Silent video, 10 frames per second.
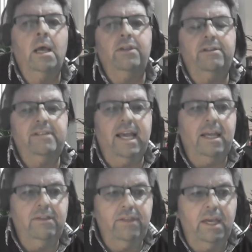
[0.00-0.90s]
The
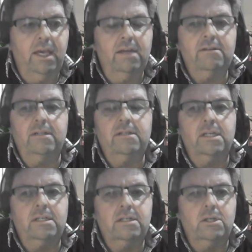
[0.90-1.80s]
second thing is
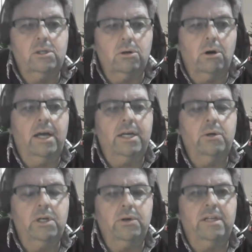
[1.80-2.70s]
just to try
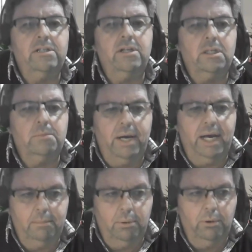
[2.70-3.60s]
to address those
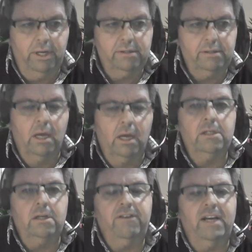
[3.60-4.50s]
pain points.
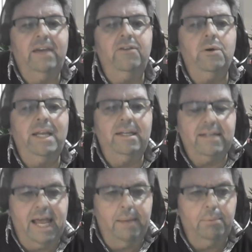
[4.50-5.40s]
So if I give you an
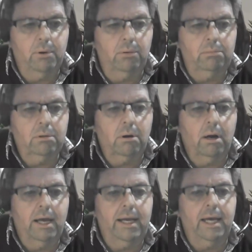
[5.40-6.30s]
example, all
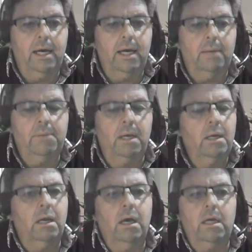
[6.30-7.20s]
right,
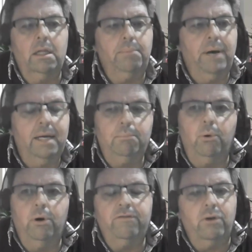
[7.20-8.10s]
you know, the pain
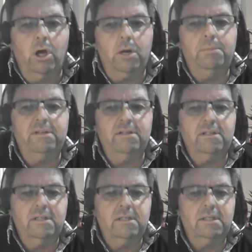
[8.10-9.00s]
point for a lot of
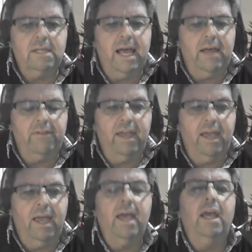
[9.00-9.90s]
businesses out
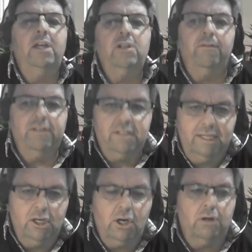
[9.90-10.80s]
there is
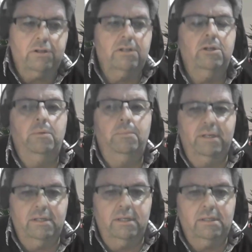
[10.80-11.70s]
obviously the cost of doing
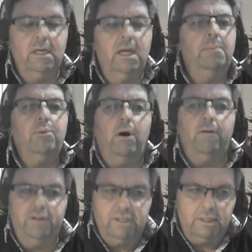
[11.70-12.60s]
business.
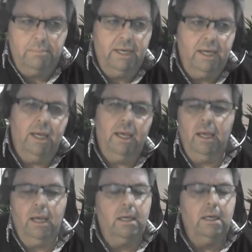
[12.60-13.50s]
Profits are
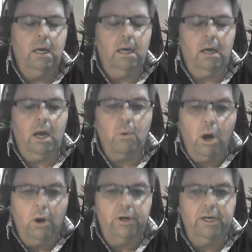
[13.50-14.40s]
being, you know,
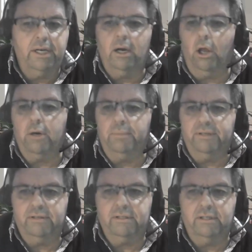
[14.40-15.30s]
eroded in a lot of
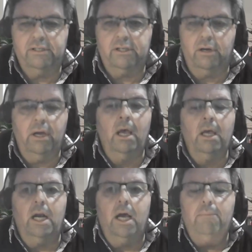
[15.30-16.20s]
businesses. So,
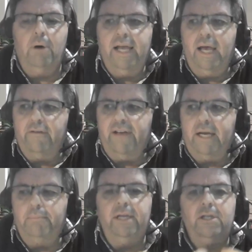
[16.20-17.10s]
you know, my
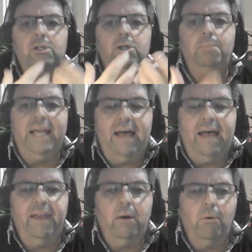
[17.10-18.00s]
elevator pitch could be
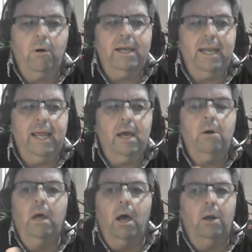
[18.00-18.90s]
out there right
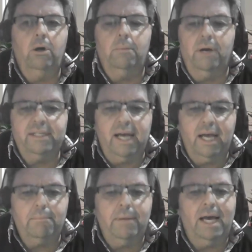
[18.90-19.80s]
now. I look at my
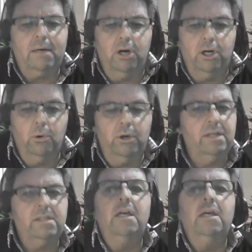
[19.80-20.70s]
target market, my
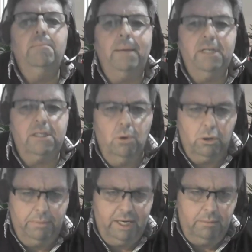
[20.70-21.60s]
audience, maybe
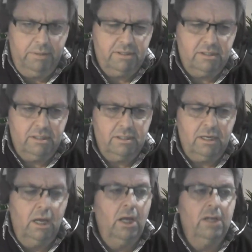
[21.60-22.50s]
small to medium
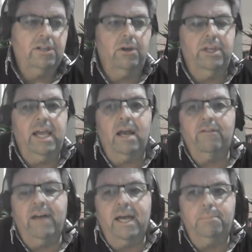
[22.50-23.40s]
businesses. So the
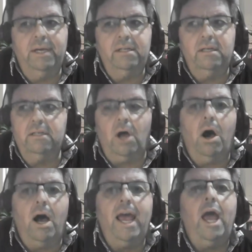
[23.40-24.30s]
elevator pitch is
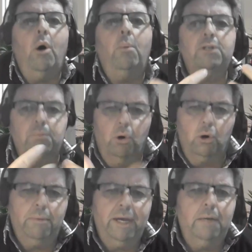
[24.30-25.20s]
I help
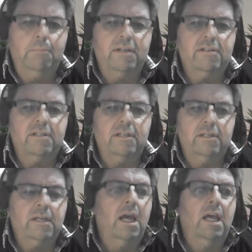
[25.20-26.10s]
small to medium
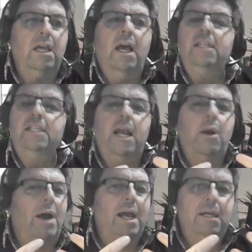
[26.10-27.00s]
businesses, you know,
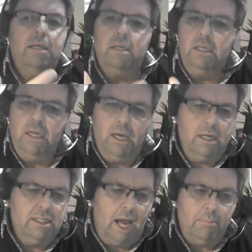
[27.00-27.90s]
generate, you know,
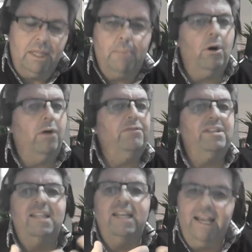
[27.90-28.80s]
double their
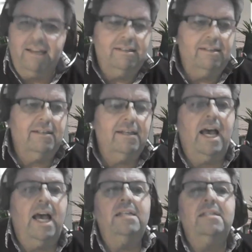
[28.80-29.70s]
profits the next 60
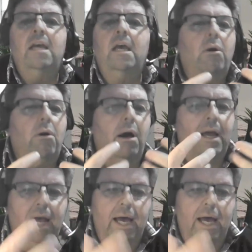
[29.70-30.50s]
days, right?